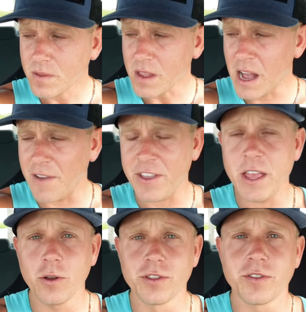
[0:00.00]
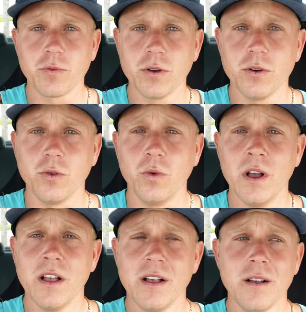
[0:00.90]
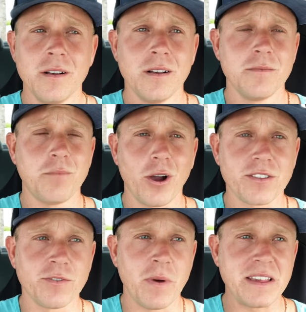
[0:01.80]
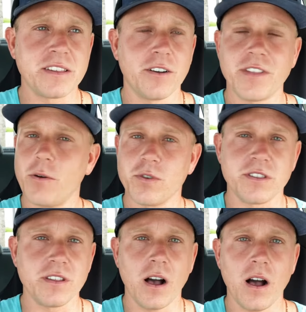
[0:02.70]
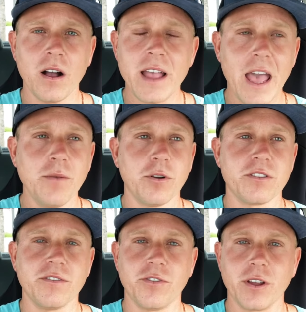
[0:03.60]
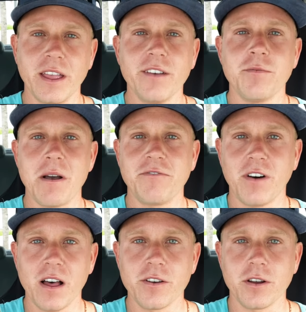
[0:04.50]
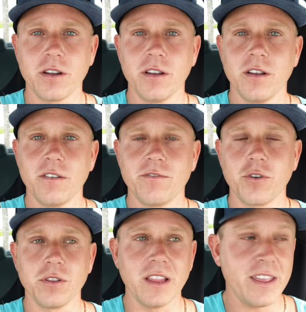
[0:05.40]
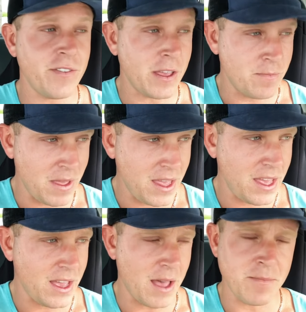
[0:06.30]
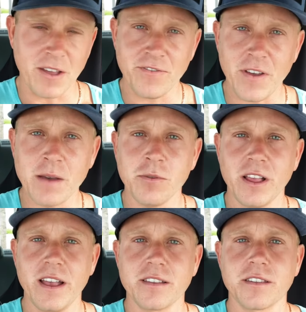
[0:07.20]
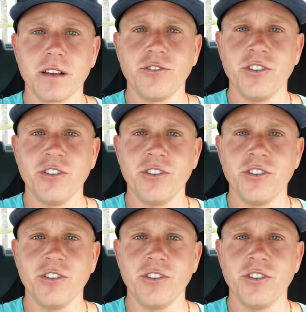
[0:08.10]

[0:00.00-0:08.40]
I've healed through parts of myself that was unable to forgive my father for leaving me and my family at such a